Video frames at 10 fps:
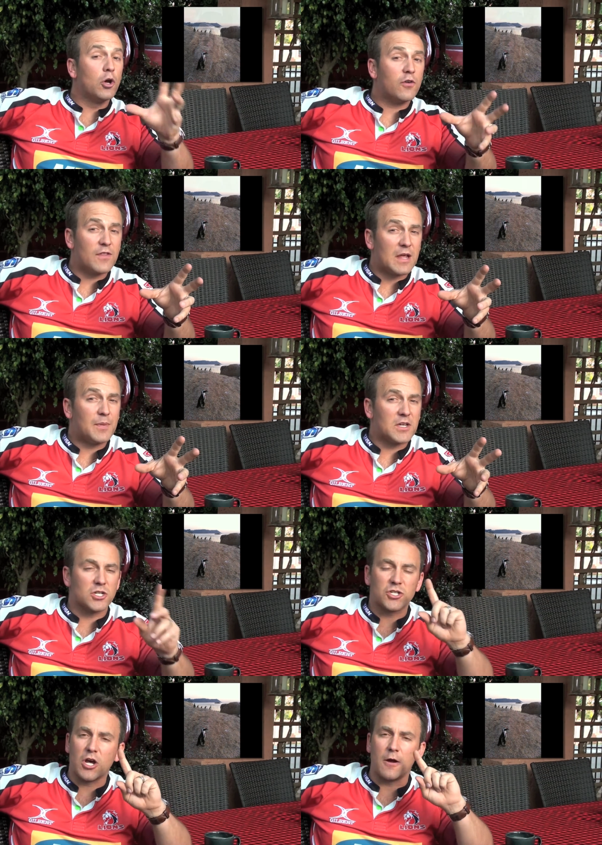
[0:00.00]
you look for that
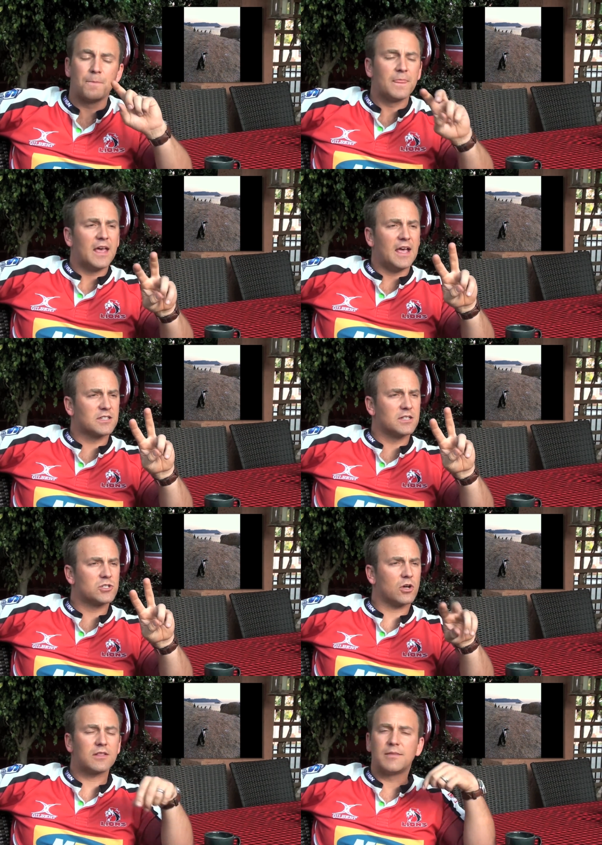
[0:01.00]
picture. So it's going to
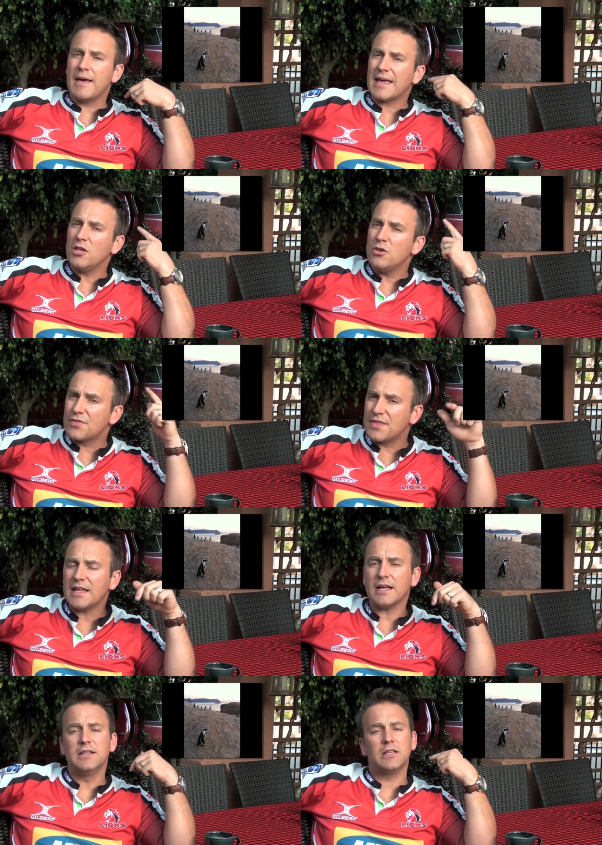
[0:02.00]
start making you
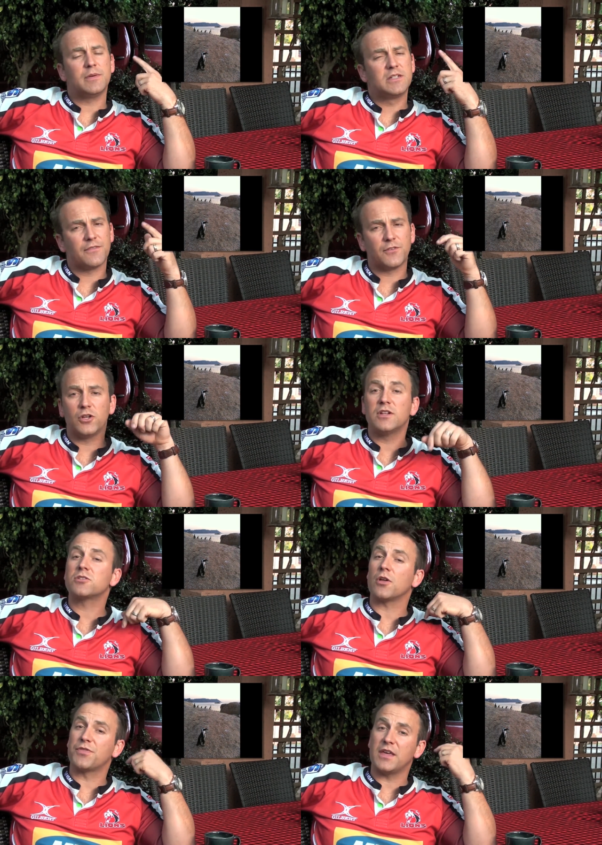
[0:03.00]
think a little bit different. You're going to
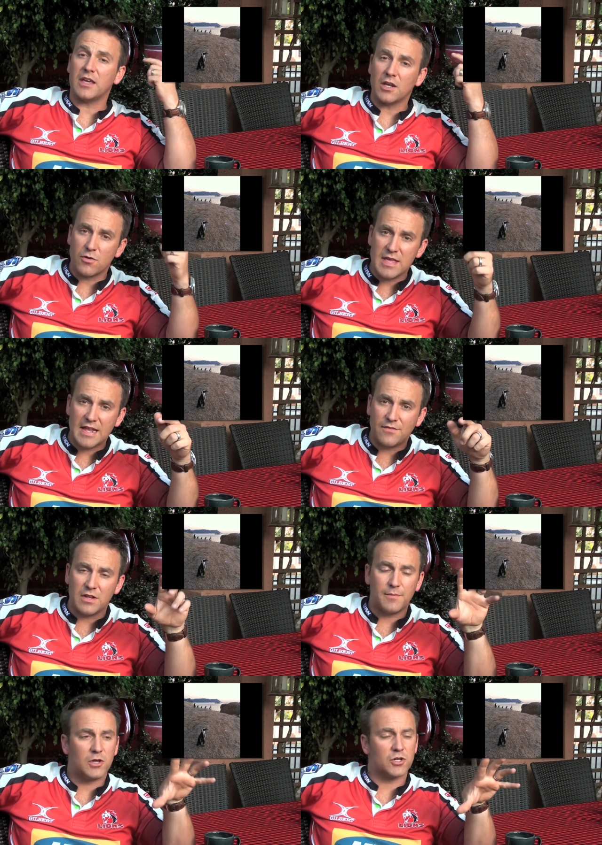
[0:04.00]
start thinking
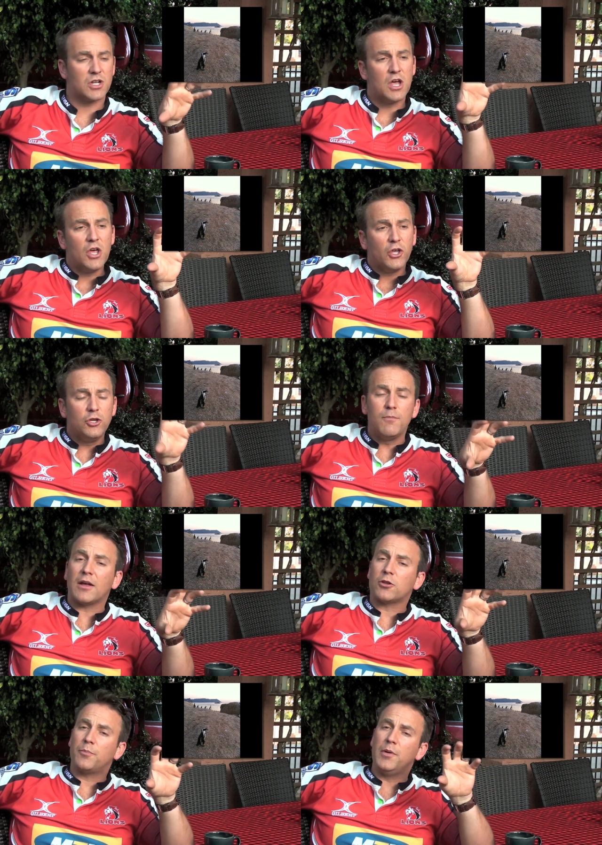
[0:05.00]
creatively because you
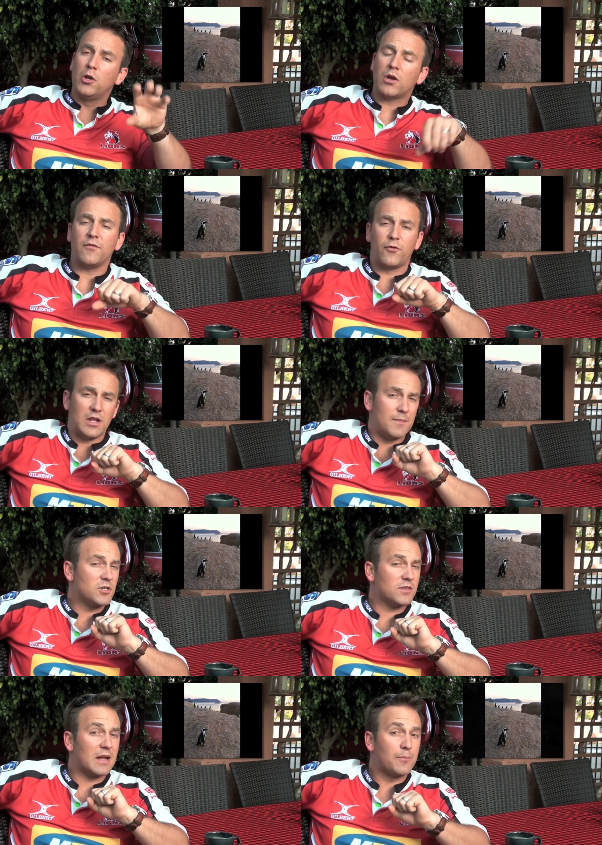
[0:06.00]
might not be looking for an
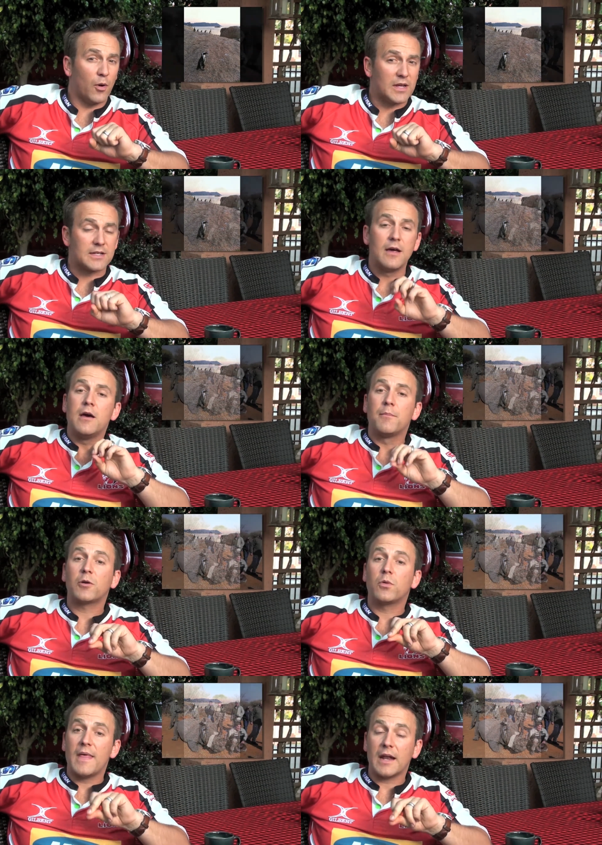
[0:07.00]
image at that point.
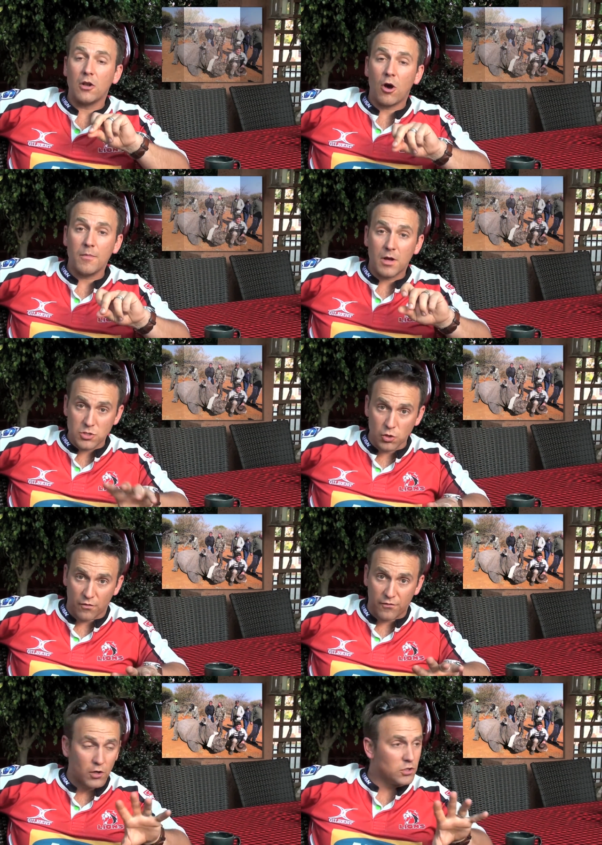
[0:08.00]
But when that alarm goes
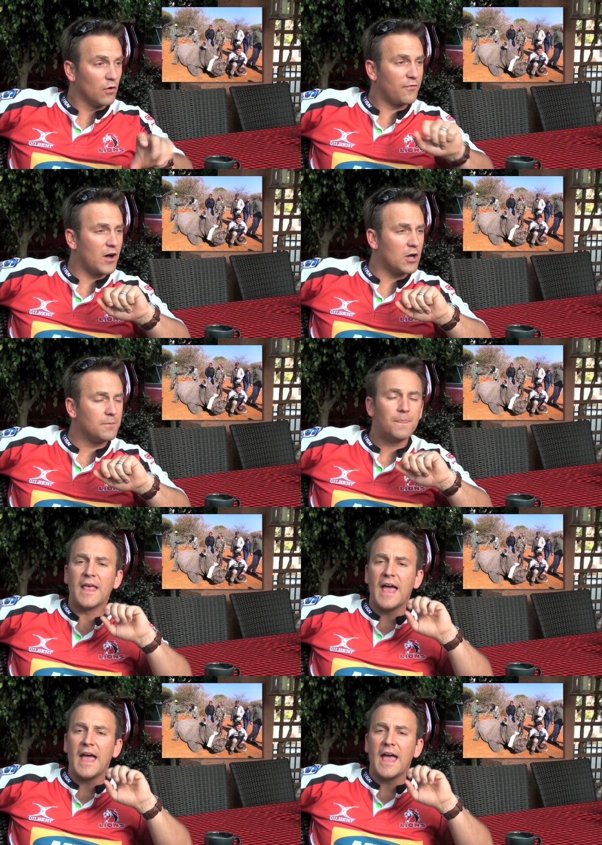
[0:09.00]
off on your phone